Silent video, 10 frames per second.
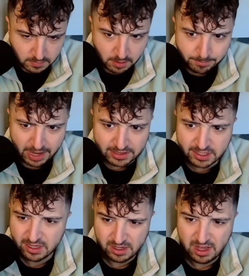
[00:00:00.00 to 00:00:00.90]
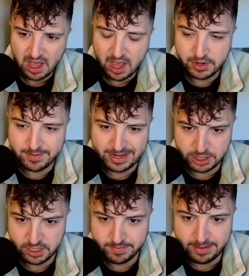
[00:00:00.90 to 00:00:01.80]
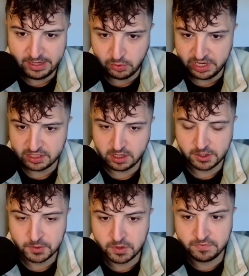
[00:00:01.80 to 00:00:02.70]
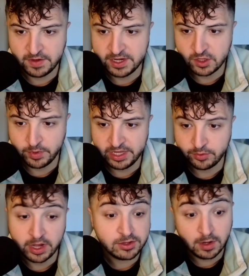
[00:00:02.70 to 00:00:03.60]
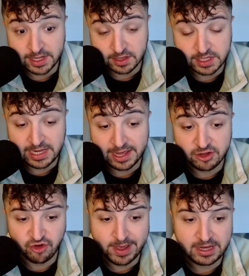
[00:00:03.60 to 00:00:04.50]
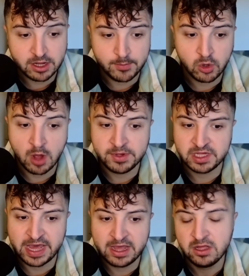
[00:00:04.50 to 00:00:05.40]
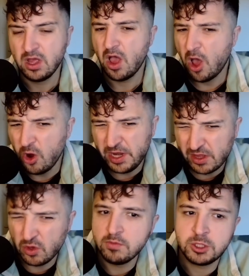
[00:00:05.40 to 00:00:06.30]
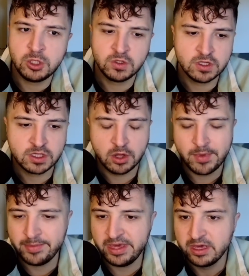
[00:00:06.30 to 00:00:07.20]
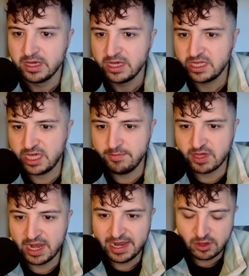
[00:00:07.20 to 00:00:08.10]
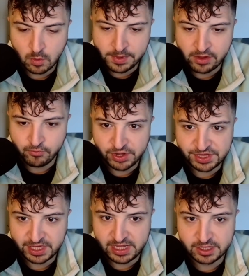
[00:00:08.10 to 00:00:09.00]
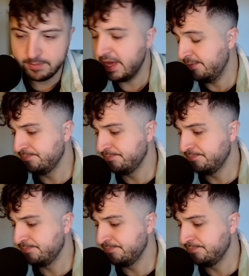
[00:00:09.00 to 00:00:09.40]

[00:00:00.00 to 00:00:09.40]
but I would imagine that maybe Queen's Castle could find its way into it. I do like to see Lady Tremaine, couple copies of that. Only 2 Medusas though, maybe seems a little bit risky to me.